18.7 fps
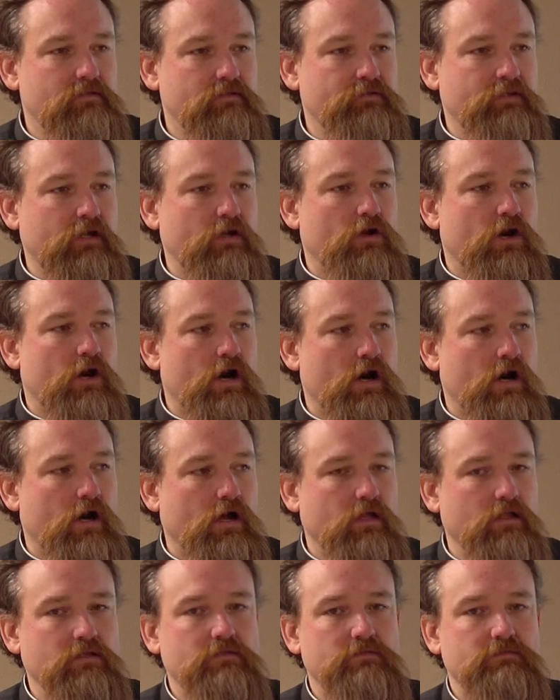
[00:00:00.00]
They're
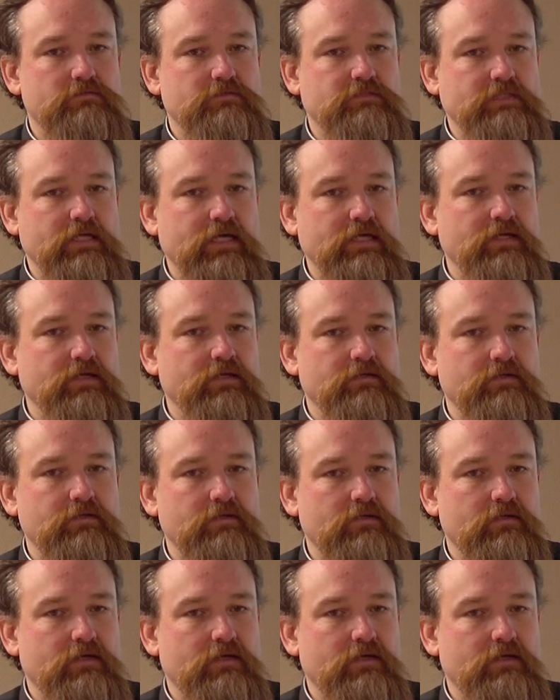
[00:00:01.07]
all cited